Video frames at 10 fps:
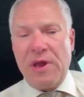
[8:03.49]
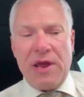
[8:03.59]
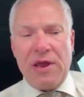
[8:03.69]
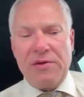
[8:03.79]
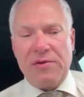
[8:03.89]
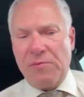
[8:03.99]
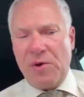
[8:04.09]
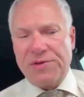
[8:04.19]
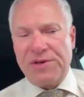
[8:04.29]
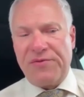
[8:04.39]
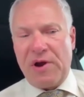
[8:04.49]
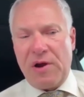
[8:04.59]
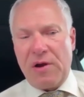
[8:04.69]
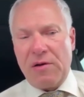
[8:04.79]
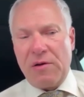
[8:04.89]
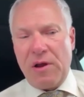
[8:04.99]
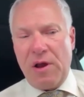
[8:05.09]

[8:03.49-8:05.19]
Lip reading: And most of our